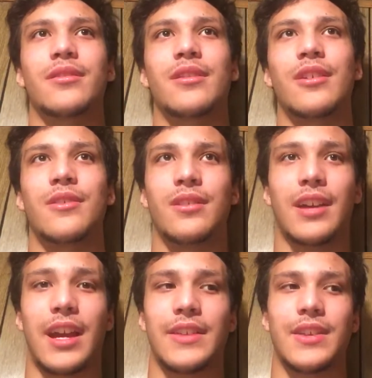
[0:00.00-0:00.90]
to,
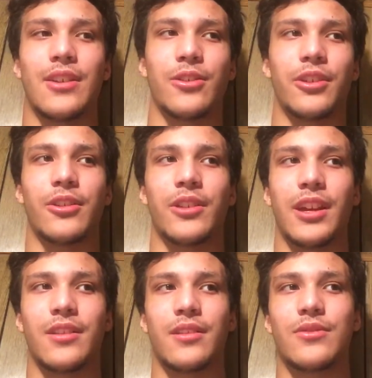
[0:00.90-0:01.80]
like I said earlier,
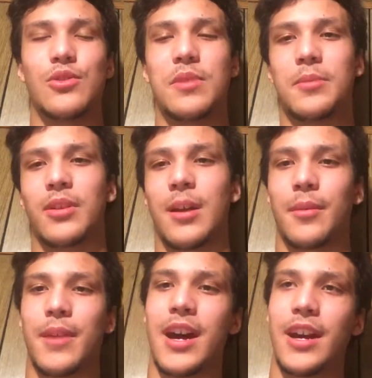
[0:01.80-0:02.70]
like the two people
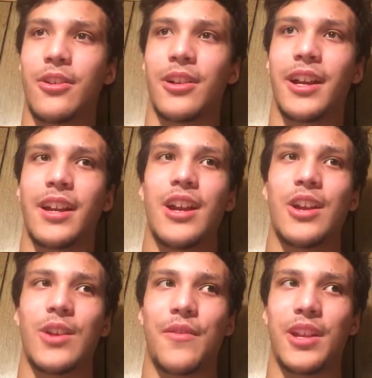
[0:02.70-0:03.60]
coming by, you're like,
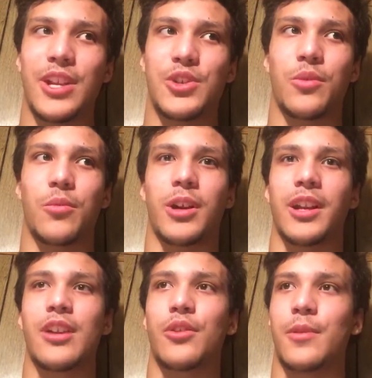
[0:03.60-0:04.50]
you have that issue with
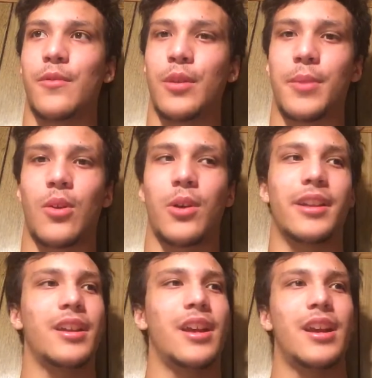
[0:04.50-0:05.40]
wanting to kill them, you flip a
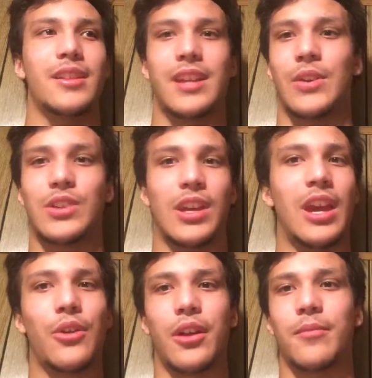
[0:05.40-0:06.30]
coin. Tails, you
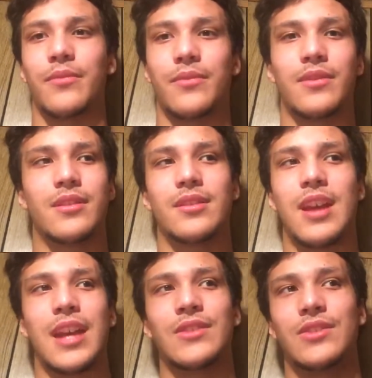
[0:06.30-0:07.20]
kill them.
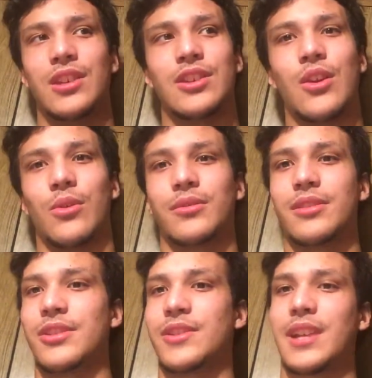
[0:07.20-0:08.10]
Heads, you don't.
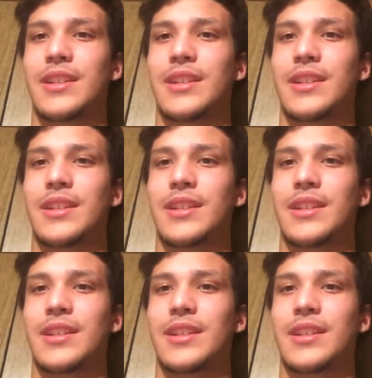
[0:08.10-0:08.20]
You just